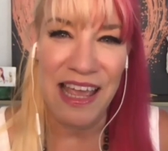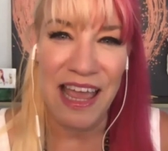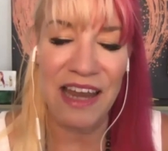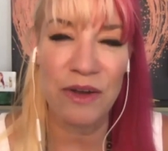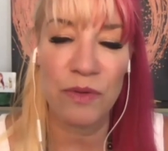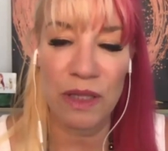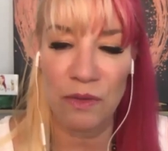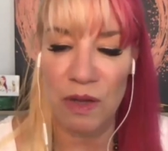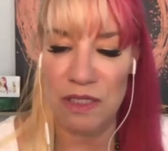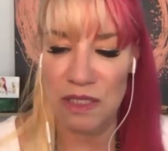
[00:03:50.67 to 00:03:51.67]
And it really
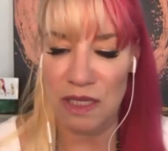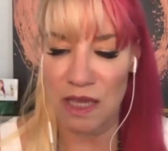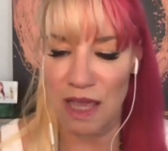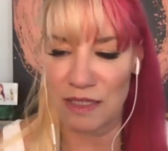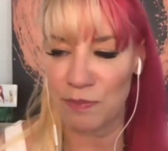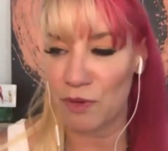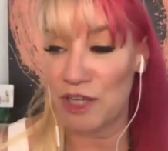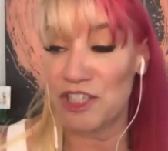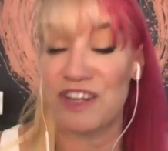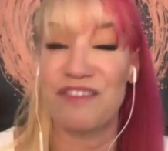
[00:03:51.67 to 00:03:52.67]
was the
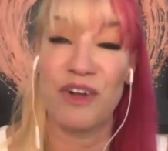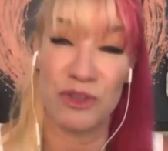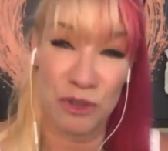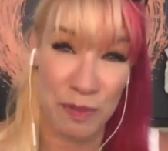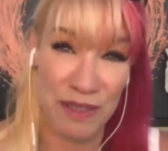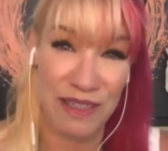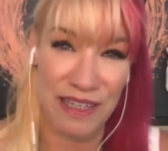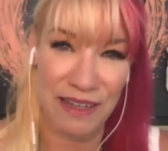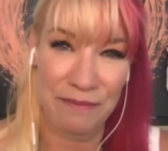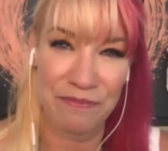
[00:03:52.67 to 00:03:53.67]
exploration of
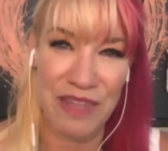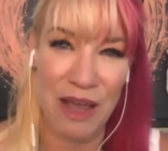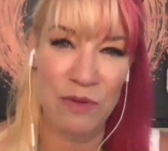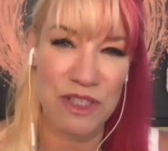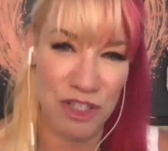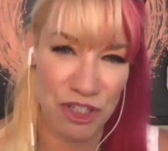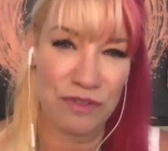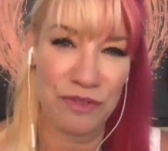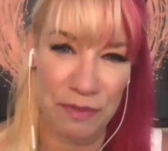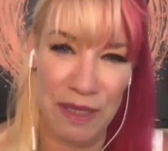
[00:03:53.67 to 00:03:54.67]
vulnerability. That was the shift
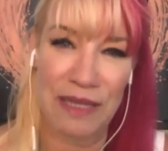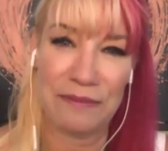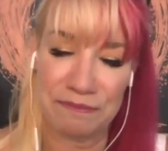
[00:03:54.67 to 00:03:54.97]
for me.